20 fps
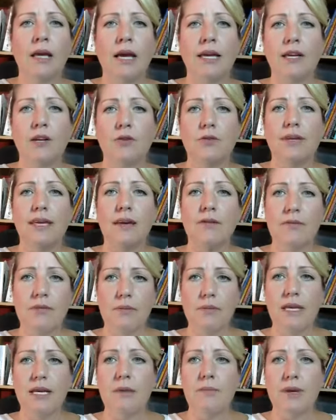You know, give
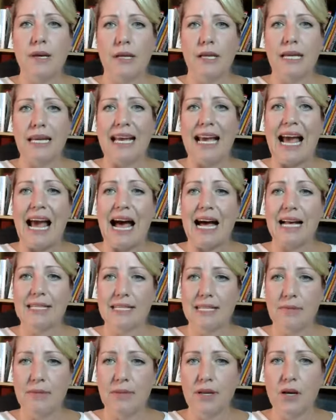them the ability,
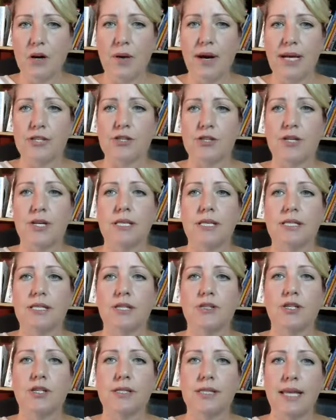ask them the questions,
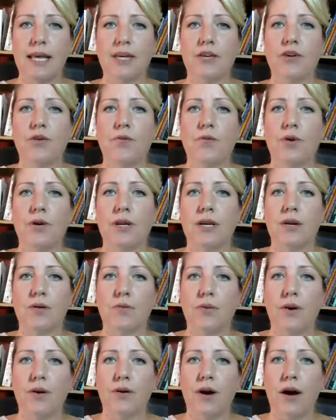just like you would in a
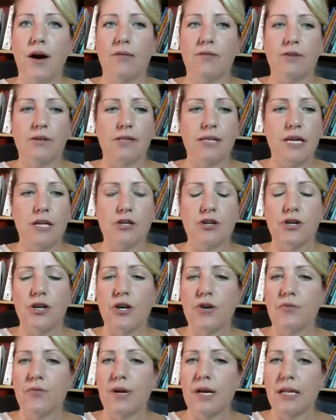real conversation
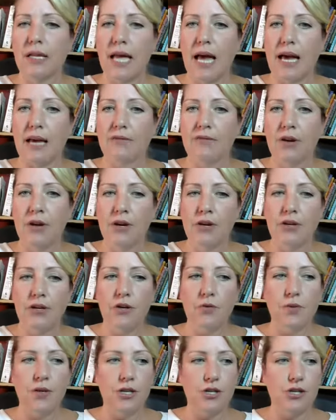in real life.
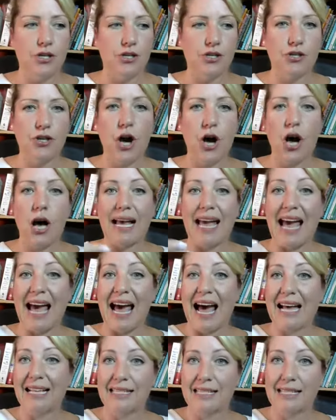You wouldn't just talk
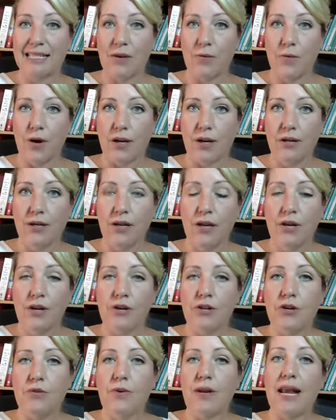at someone,
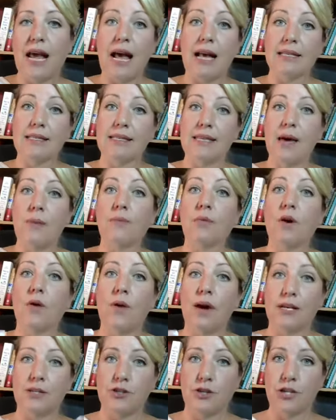you would ask them
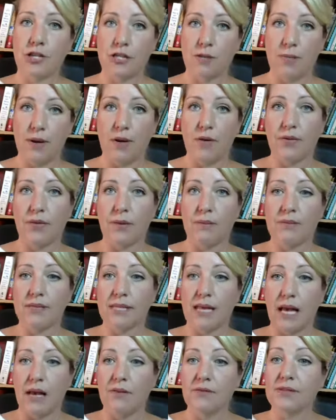questions about
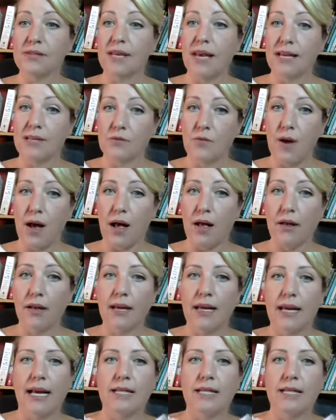themselves as well.